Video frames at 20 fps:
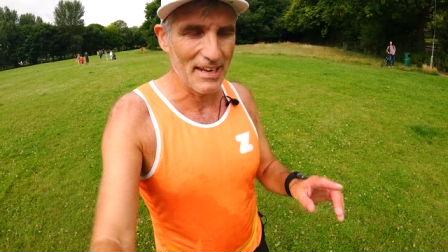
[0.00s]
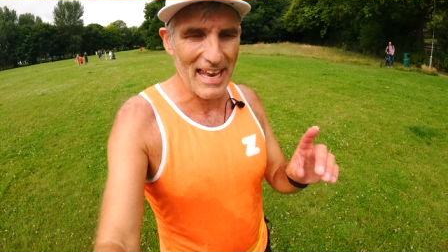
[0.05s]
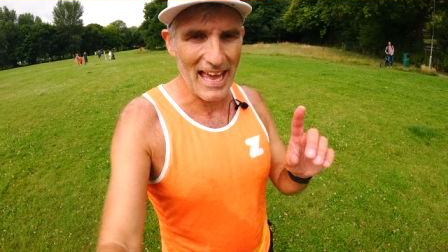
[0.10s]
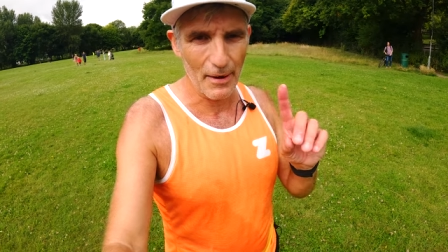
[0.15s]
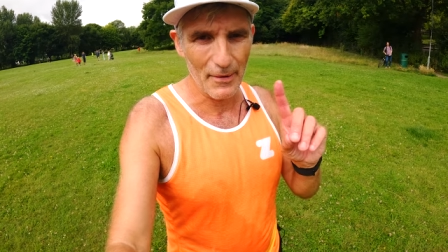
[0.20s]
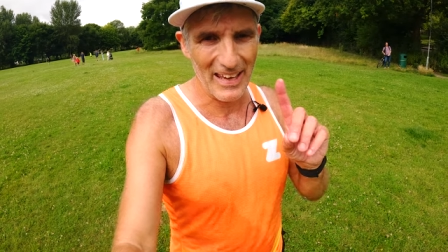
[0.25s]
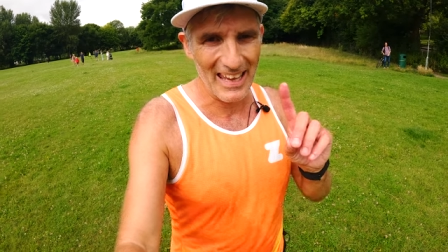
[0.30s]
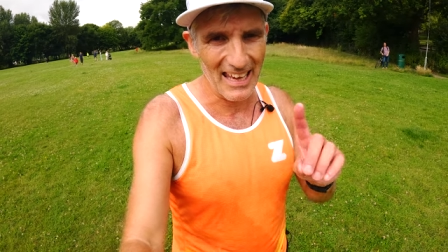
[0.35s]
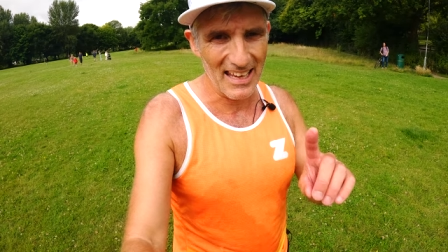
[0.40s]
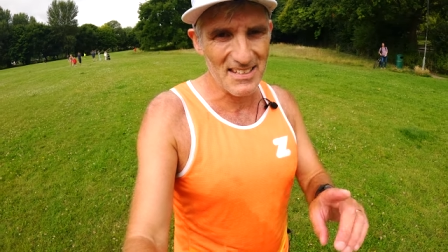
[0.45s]

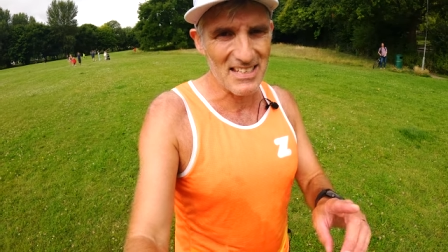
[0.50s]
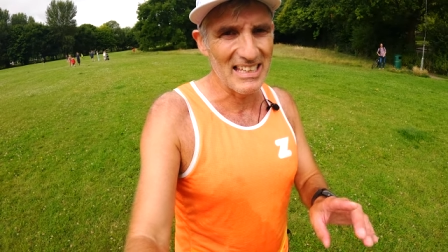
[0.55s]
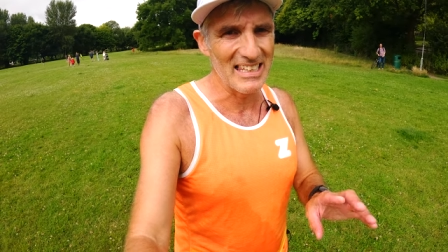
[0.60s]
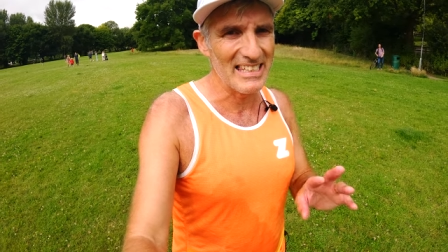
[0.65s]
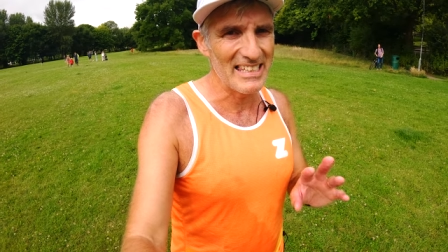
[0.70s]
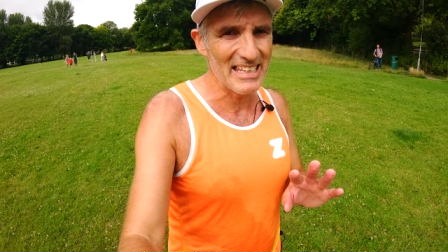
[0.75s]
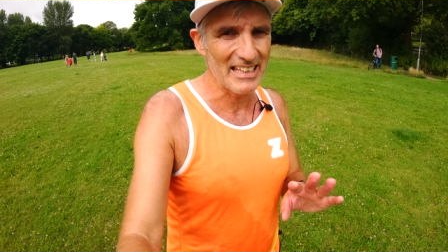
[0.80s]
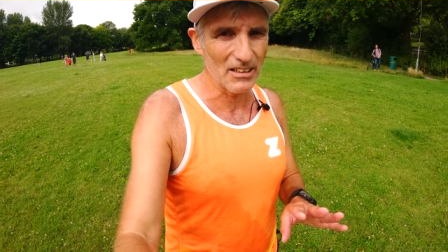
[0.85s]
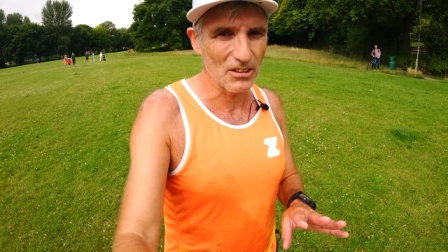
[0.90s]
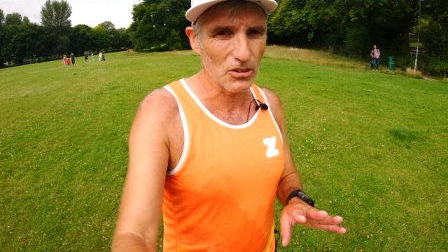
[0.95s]
Now it is a
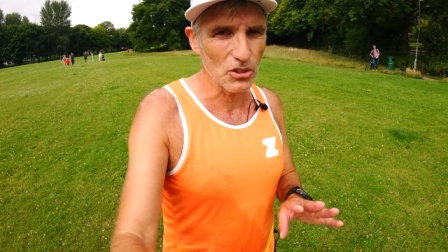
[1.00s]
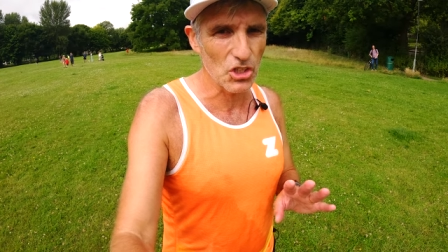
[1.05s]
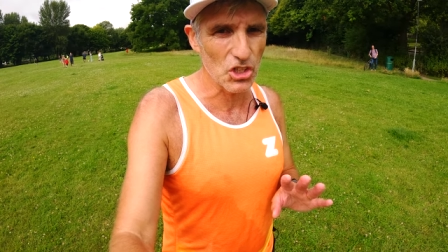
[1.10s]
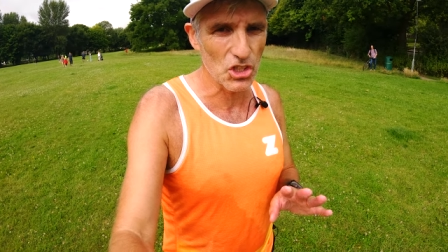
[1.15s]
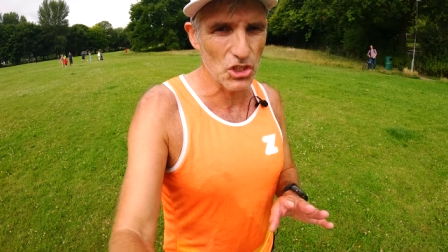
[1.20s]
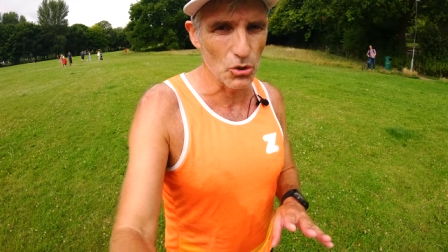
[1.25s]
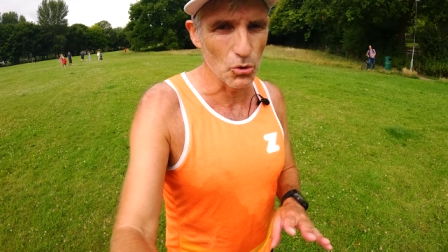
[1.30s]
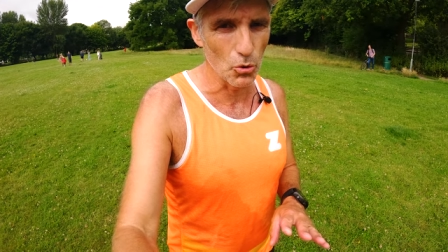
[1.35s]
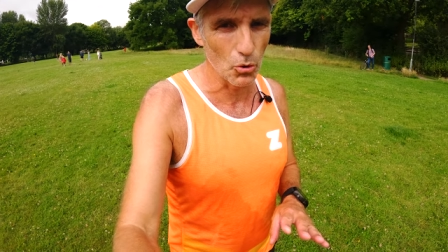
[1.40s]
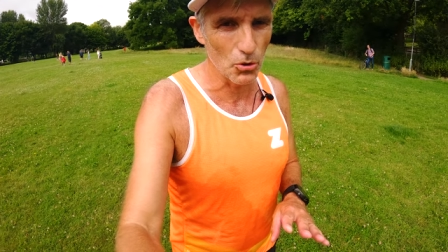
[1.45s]
little
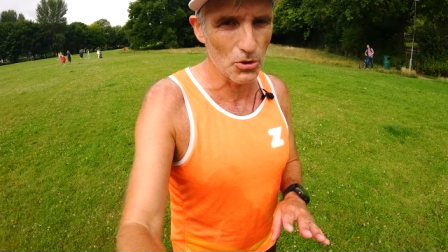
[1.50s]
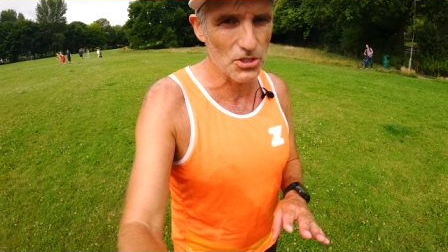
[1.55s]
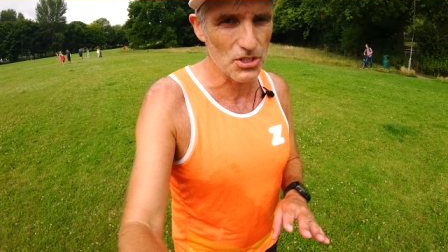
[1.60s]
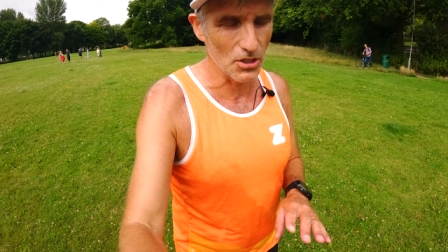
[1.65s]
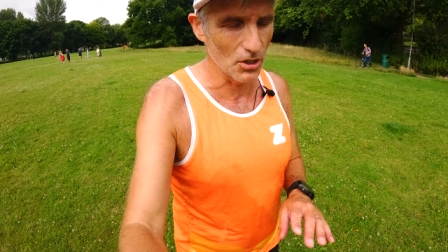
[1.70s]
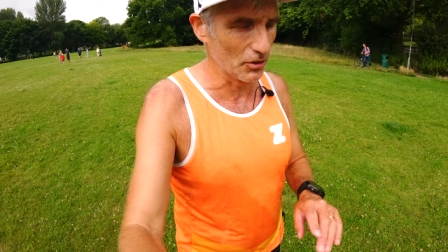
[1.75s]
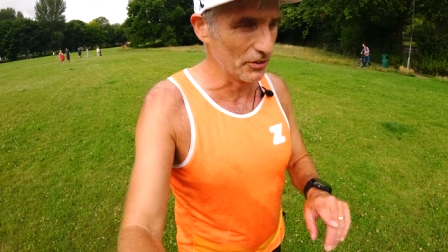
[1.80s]
short,